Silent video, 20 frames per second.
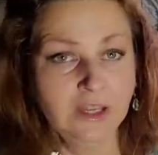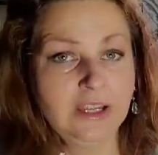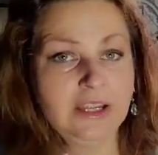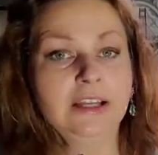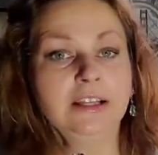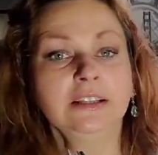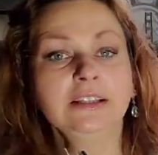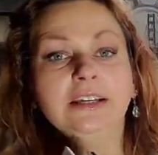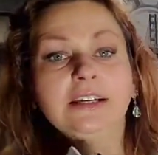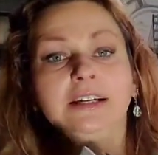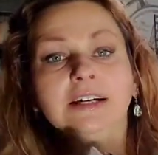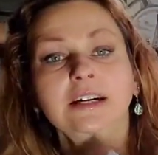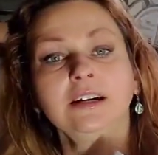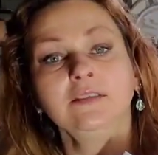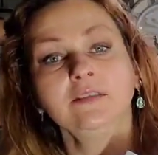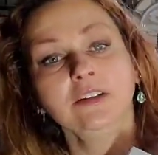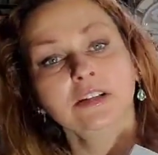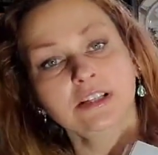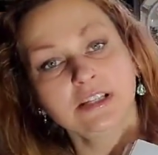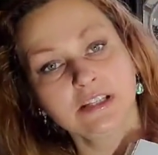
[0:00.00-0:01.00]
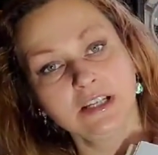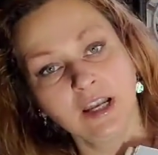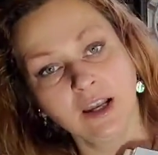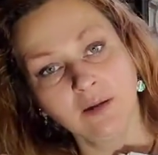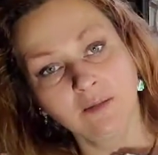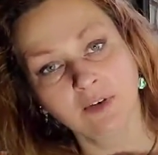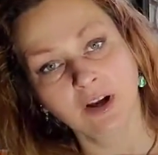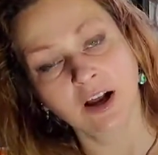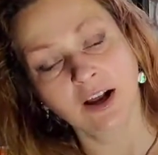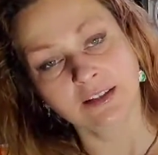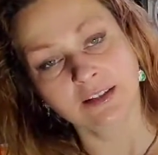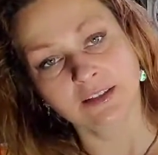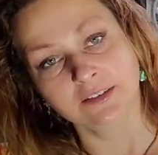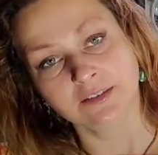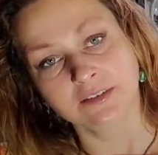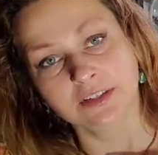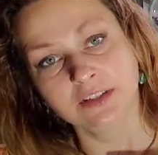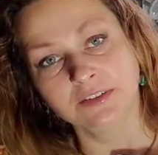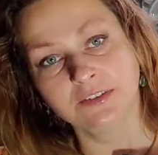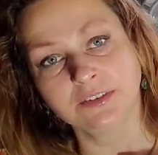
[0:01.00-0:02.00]
and they have the same kind
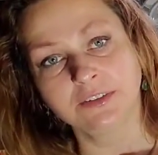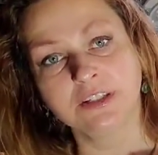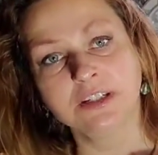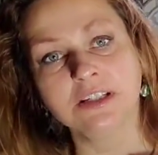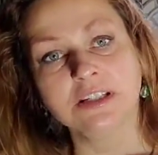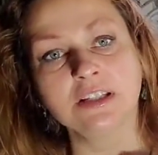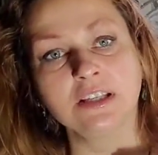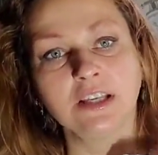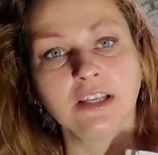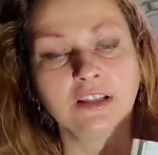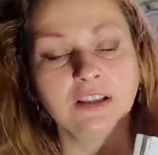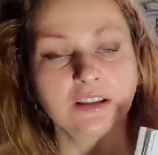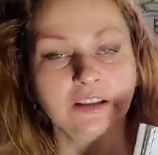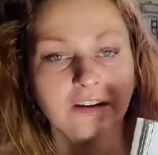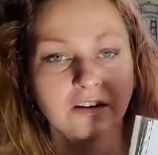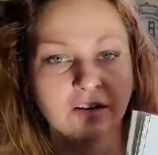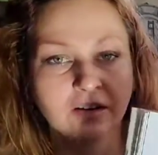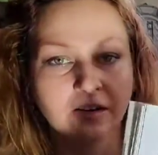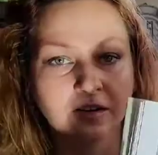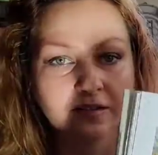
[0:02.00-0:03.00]
of difference in